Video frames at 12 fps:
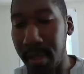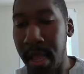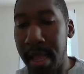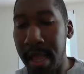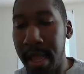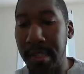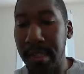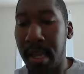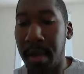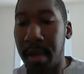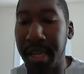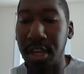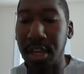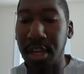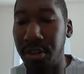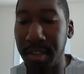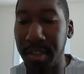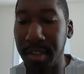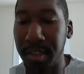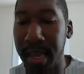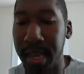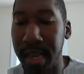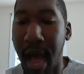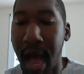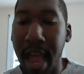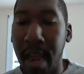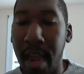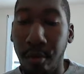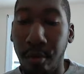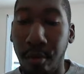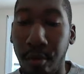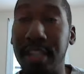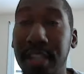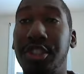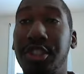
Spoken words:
It says, because you say, I am rich,